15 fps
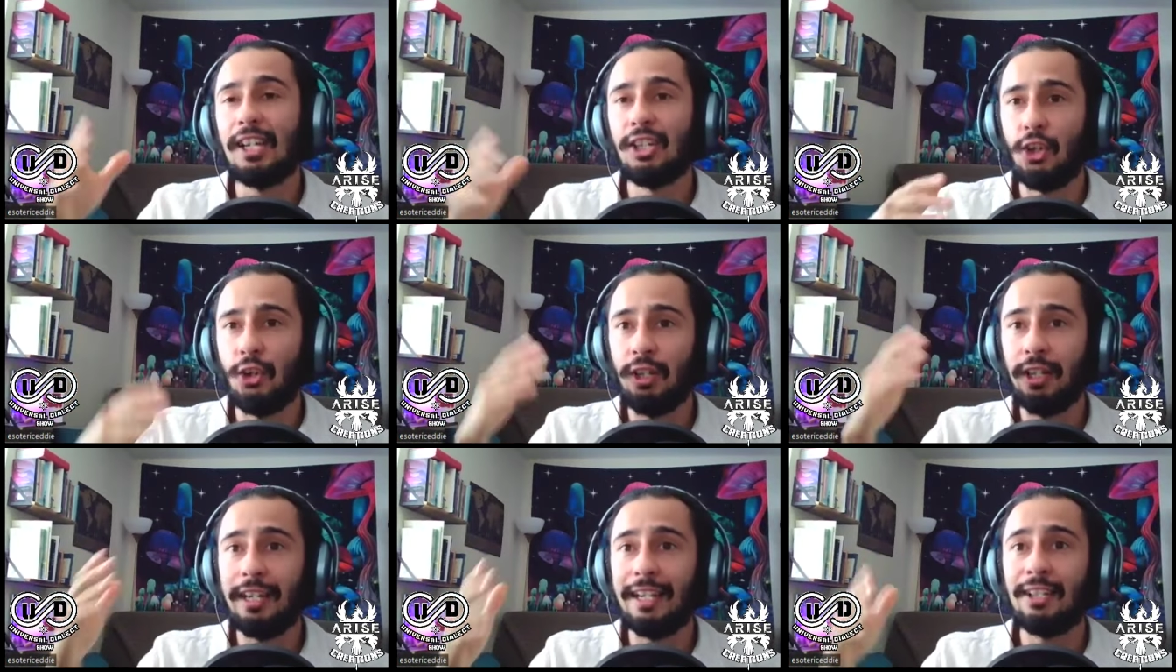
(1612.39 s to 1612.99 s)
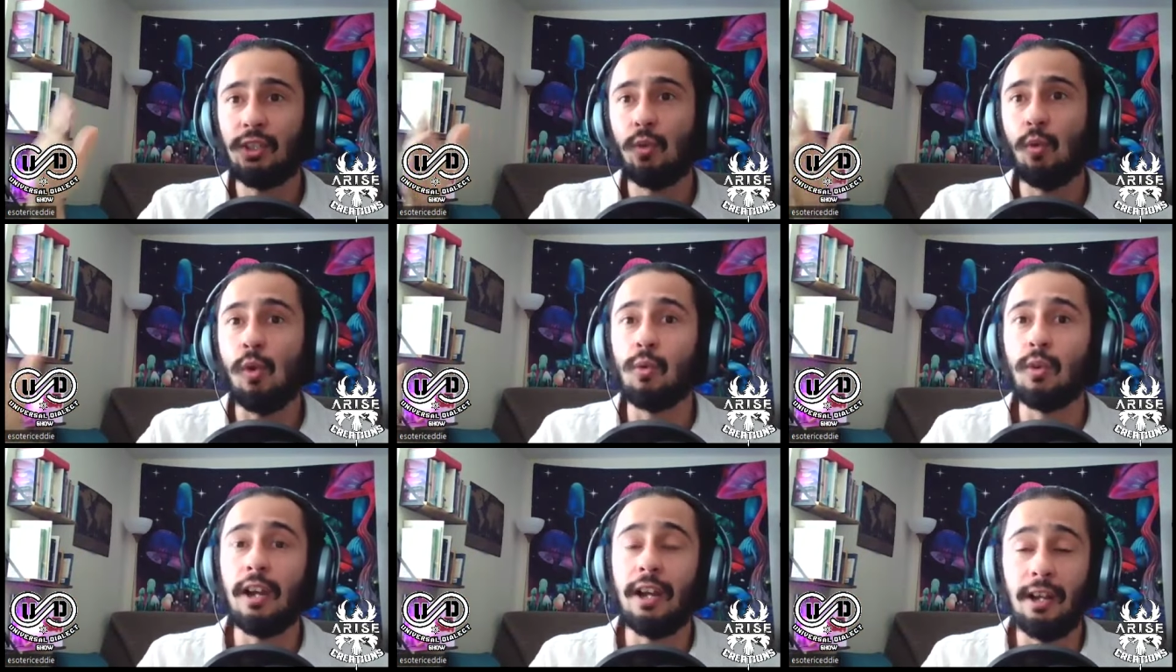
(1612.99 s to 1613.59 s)
turning it
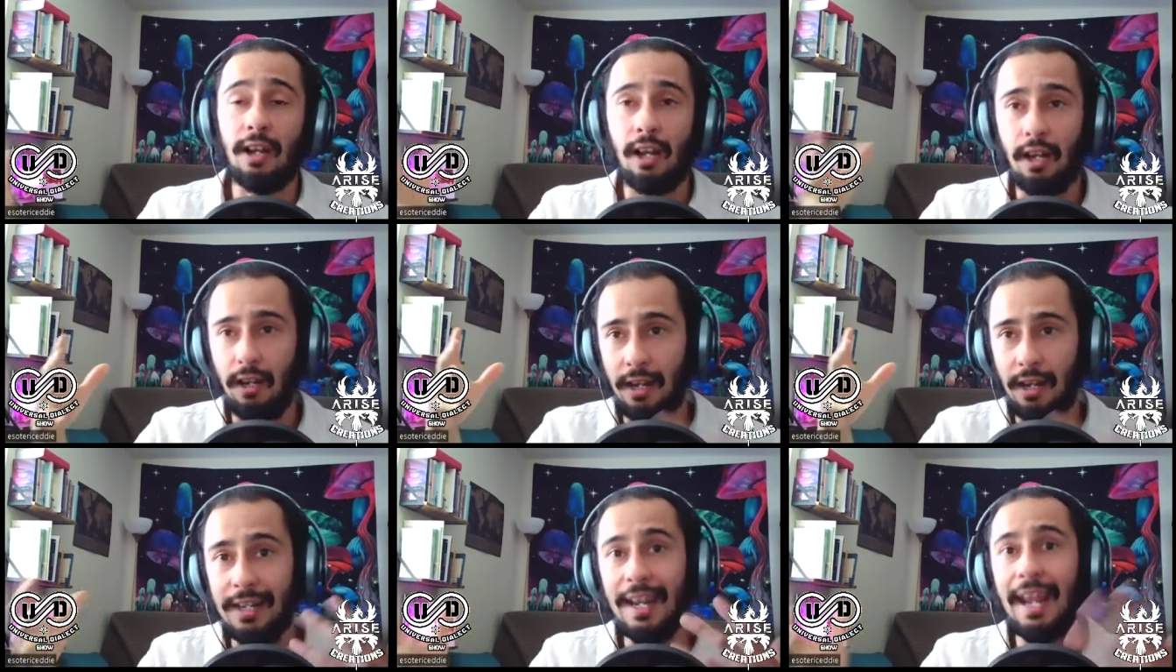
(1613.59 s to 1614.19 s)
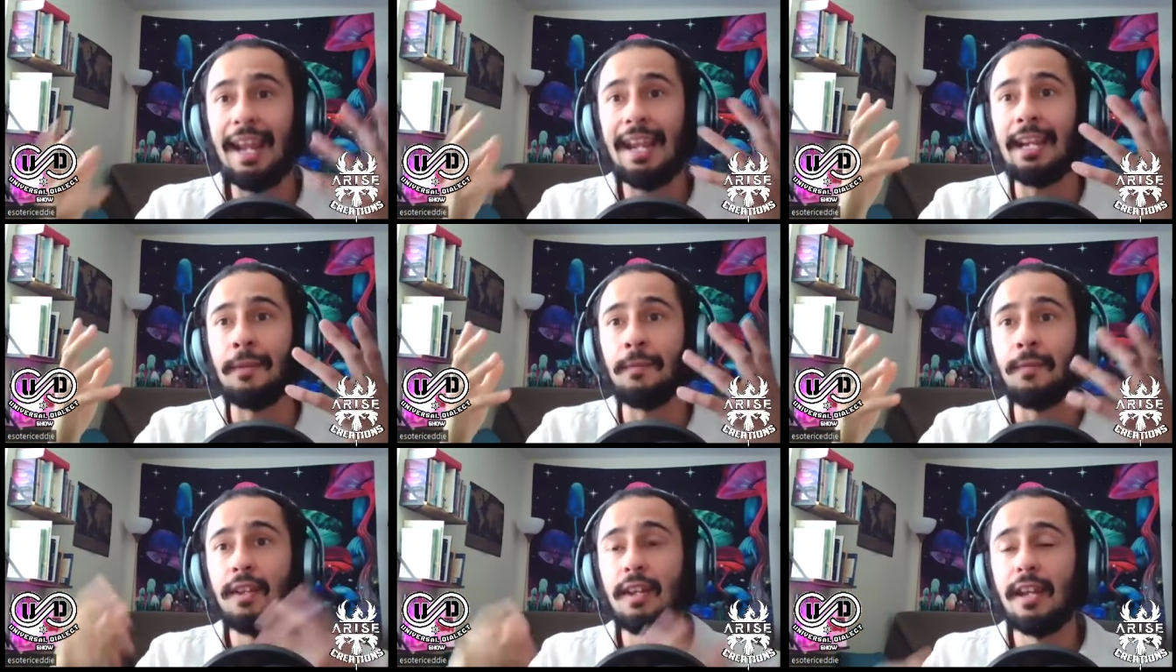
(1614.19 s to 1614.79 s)
into a, a, a
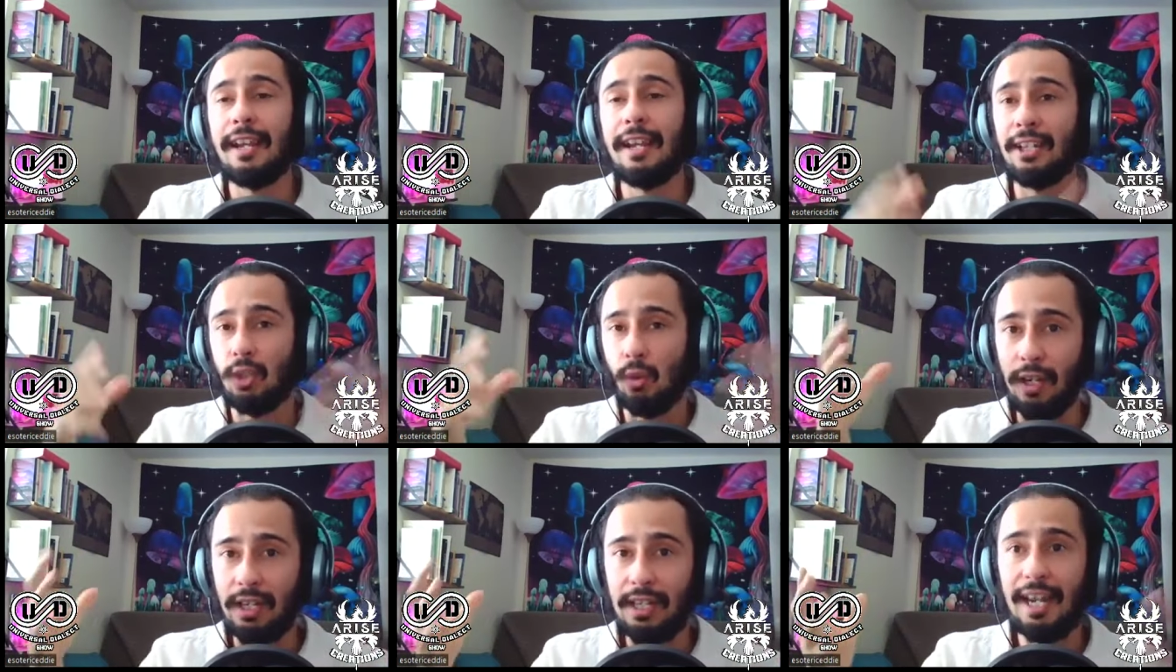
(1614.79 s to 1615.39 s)
name, into right.